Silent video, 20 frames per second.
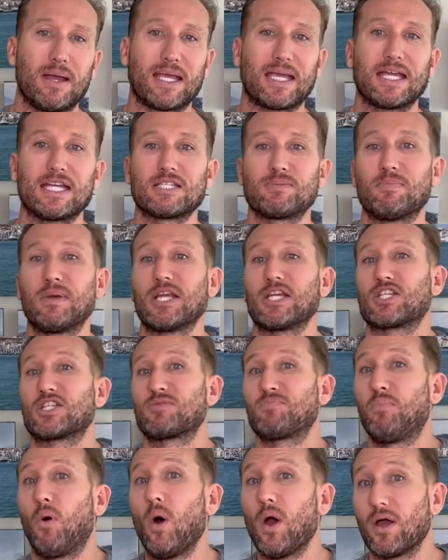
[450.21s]
kids being
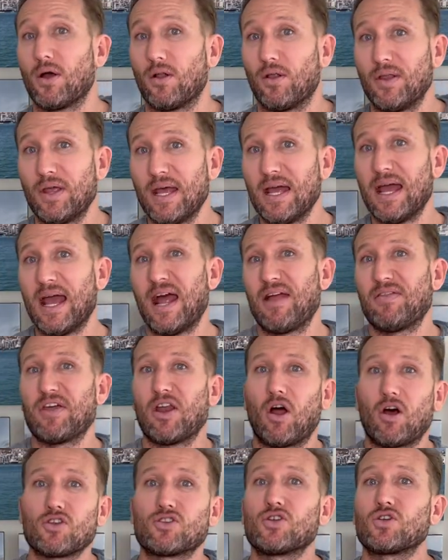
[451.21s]
spoiled, and then
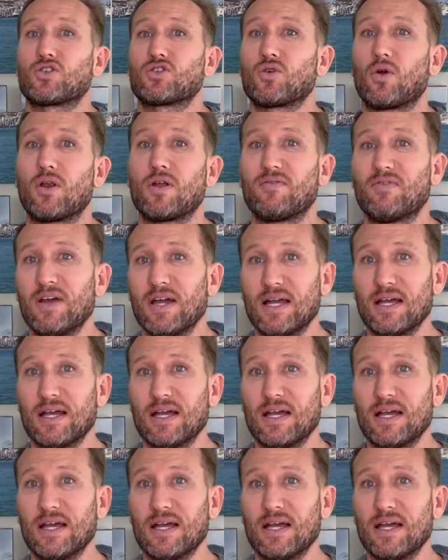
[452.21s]
also sort of